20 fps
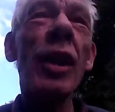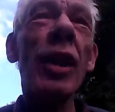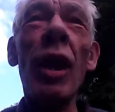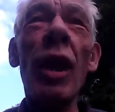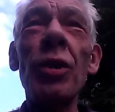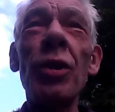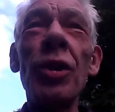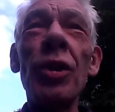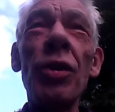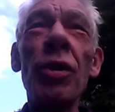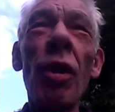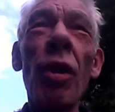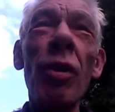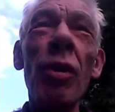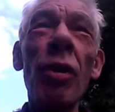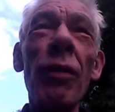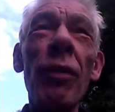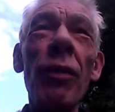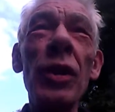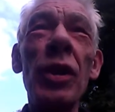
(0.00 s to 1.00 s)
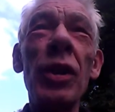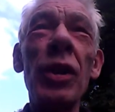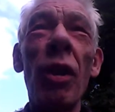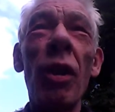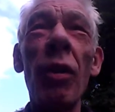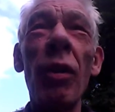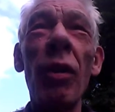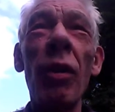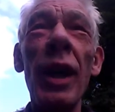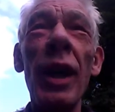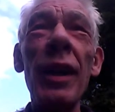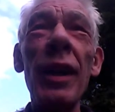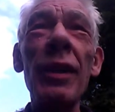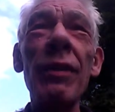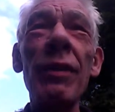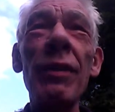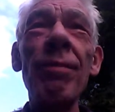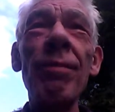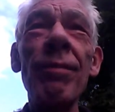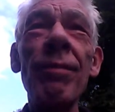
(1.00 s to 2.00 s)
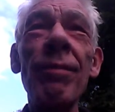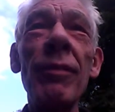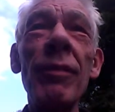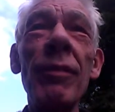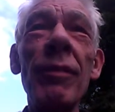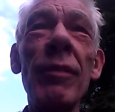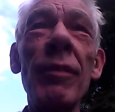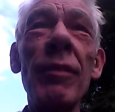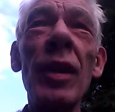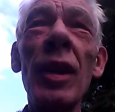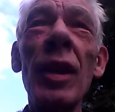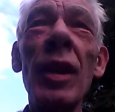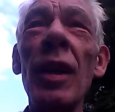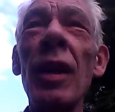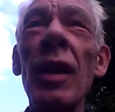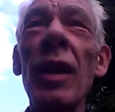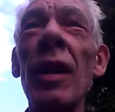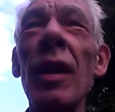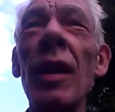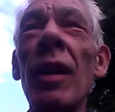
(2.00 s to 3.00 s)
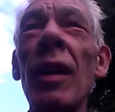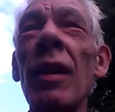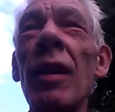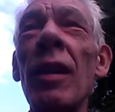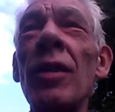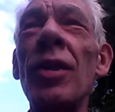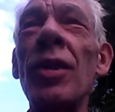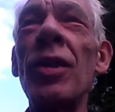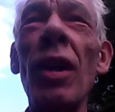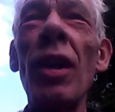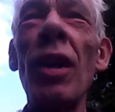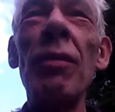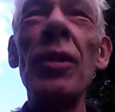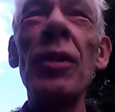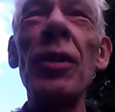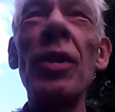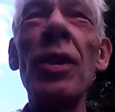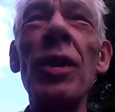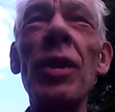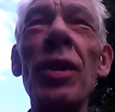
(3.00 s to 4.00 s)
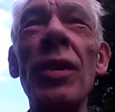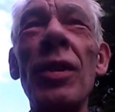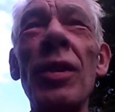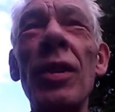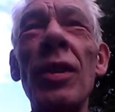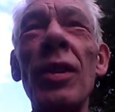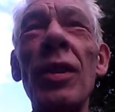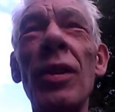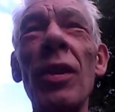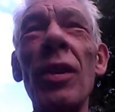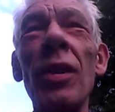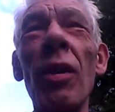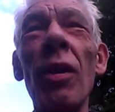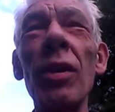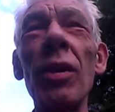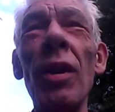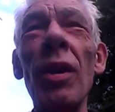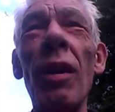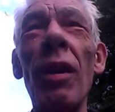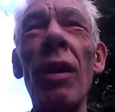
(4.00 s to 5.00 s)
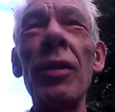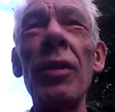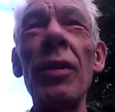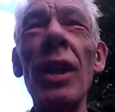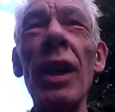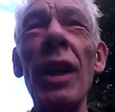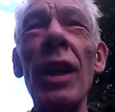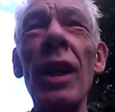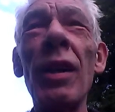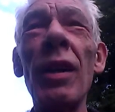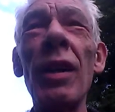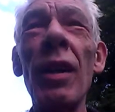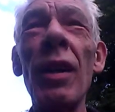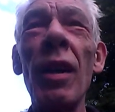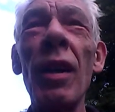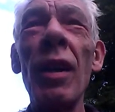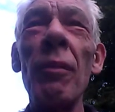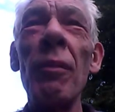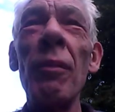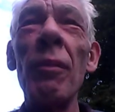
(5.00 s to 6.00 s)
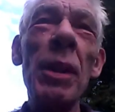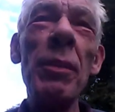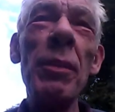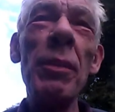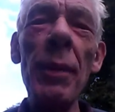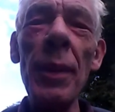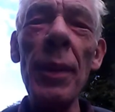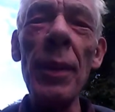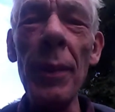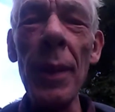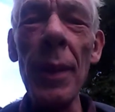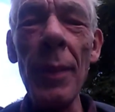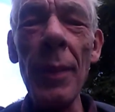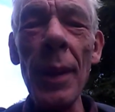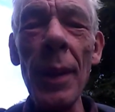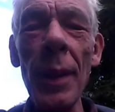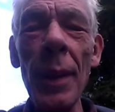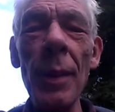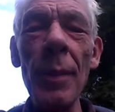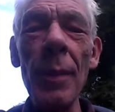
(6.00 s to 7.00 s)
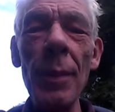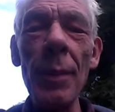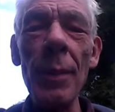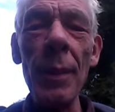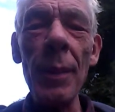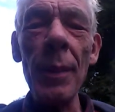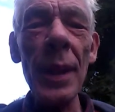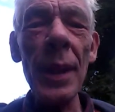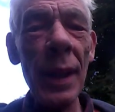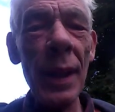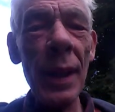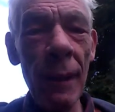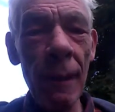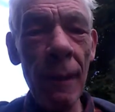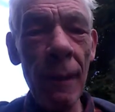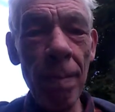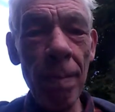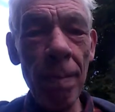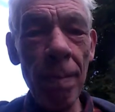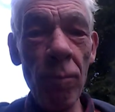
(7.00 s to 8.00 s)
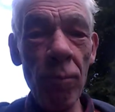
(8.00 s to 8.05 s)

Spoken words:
The culture's gone over to cocaine. Selfishness is the order of the day. Me, me, me, me, me, me, me, me, me.